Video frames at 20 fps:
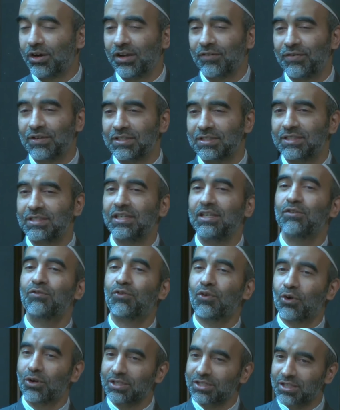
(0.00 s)
if it's seen
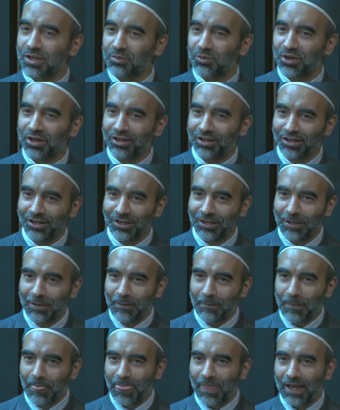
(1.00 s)
for someone,
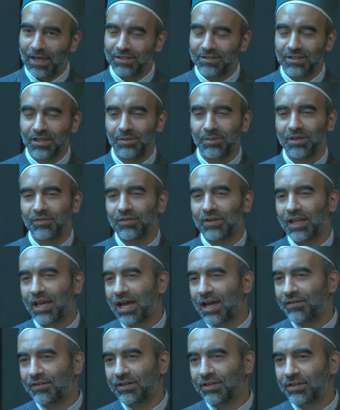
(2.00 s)
and some even
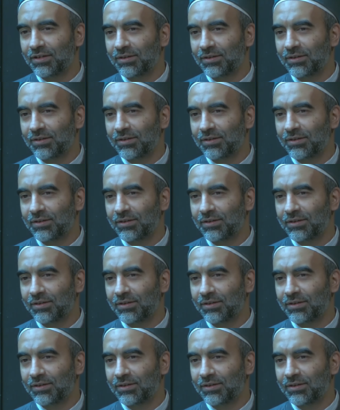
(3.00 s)
have it.